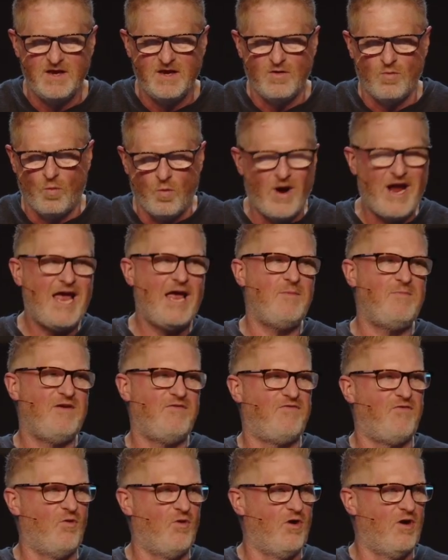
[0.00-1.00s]
way
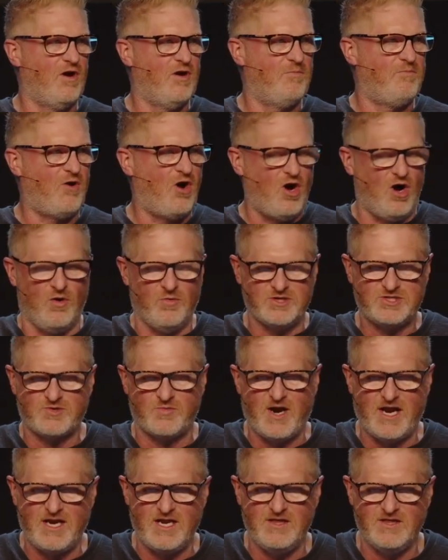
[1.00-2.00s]
before Paul was
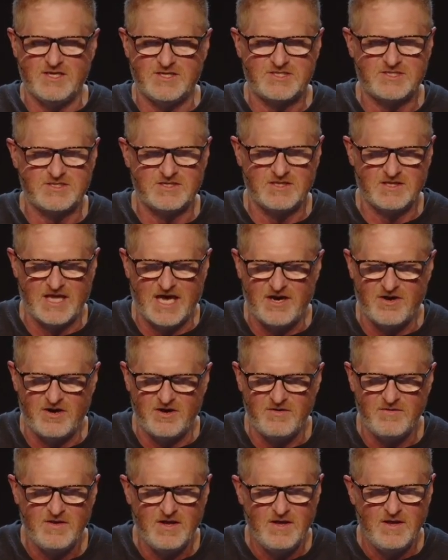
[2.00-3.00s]
writing this
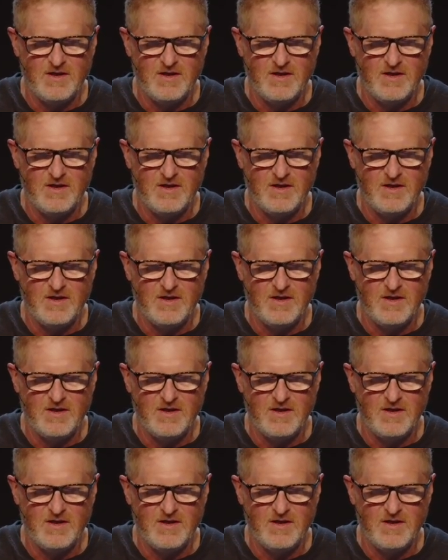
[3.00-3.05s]
letter.